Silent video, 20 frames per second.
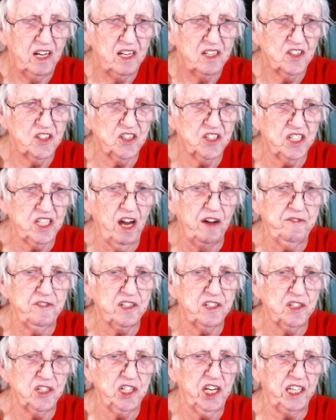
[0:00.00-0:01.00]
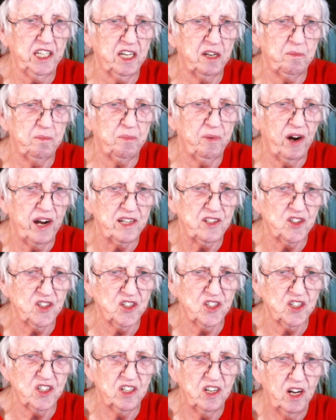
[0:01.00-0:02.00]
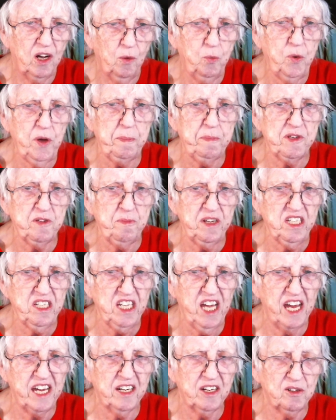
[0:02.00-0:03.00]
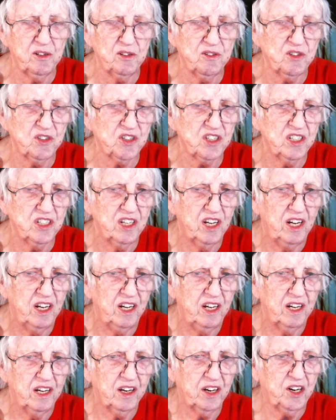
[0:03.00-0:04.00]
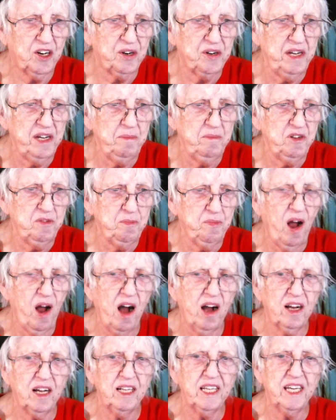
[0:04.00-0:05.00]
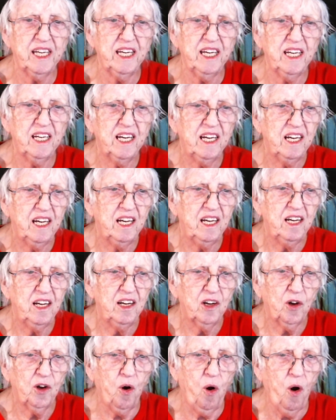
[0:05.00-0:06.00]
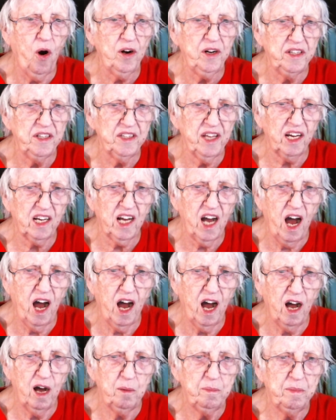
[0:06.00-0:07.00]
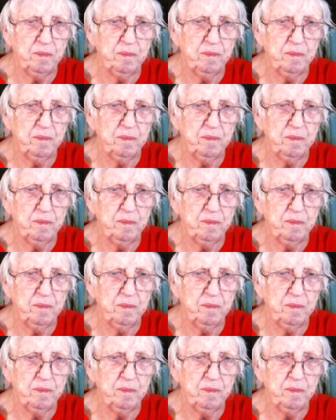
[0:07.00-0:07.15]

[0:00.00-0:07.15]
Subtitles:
stuffed chicken breasts, whipped potatoes, creamed broccoli, corn on the cob,